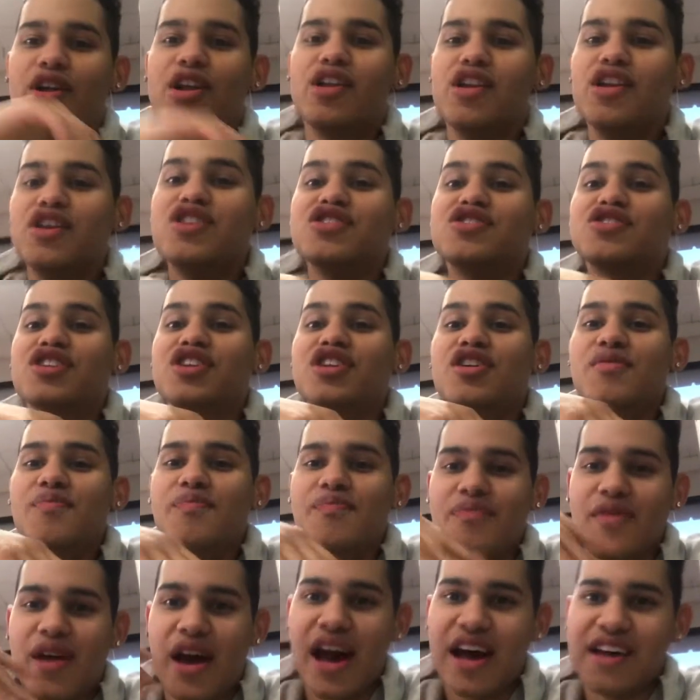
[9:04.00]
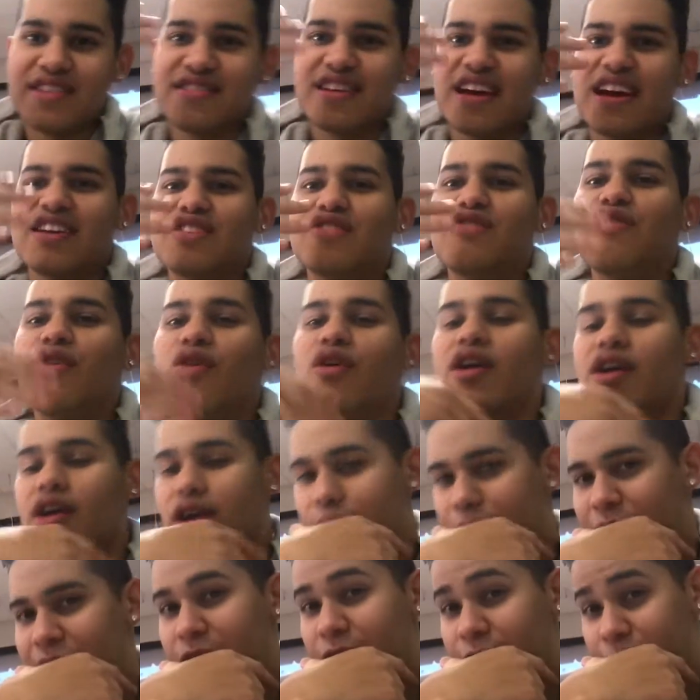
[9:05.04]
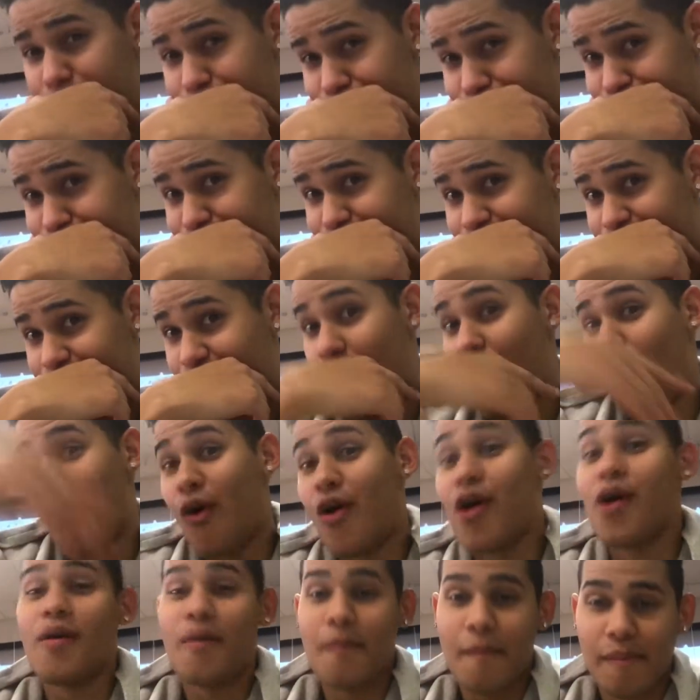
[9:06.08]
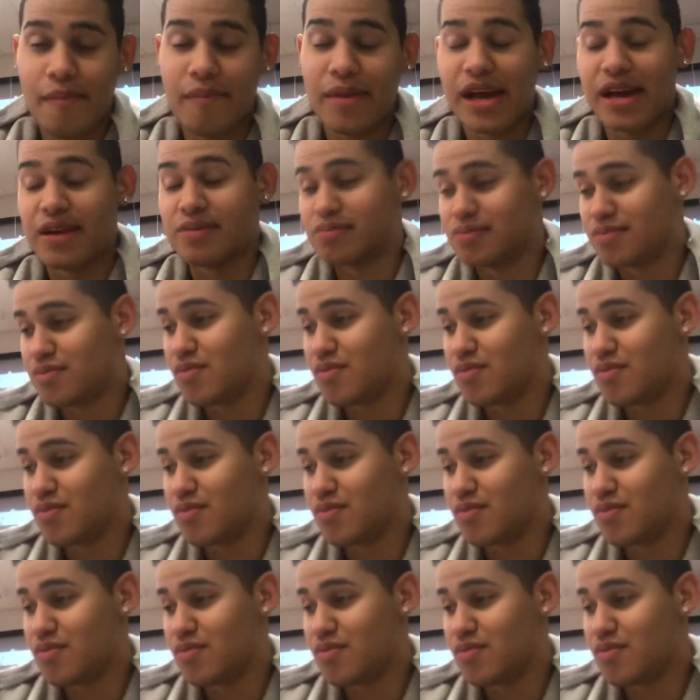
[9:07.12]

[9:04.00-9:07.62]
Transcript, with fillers: The loser has to has four in her mouth. Or man,